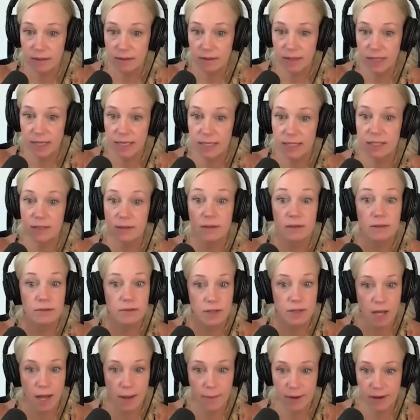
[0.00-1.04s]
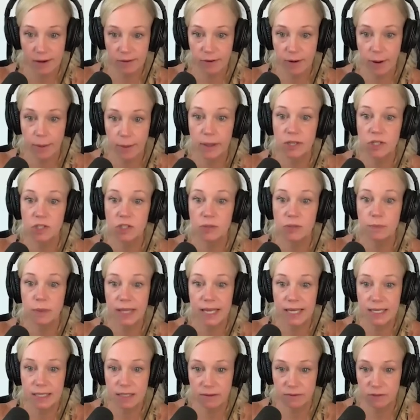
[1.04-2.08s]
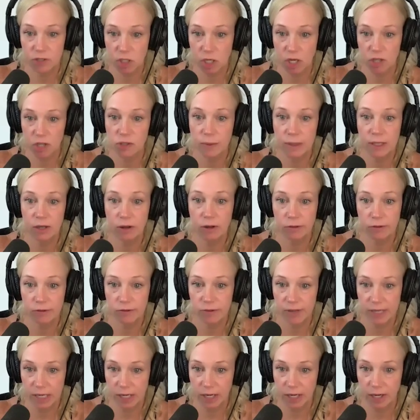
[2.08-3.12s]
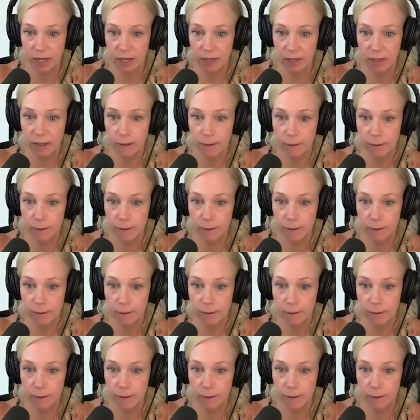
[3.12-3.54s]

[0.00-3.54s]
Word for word: that is coming from a place of judgment or fear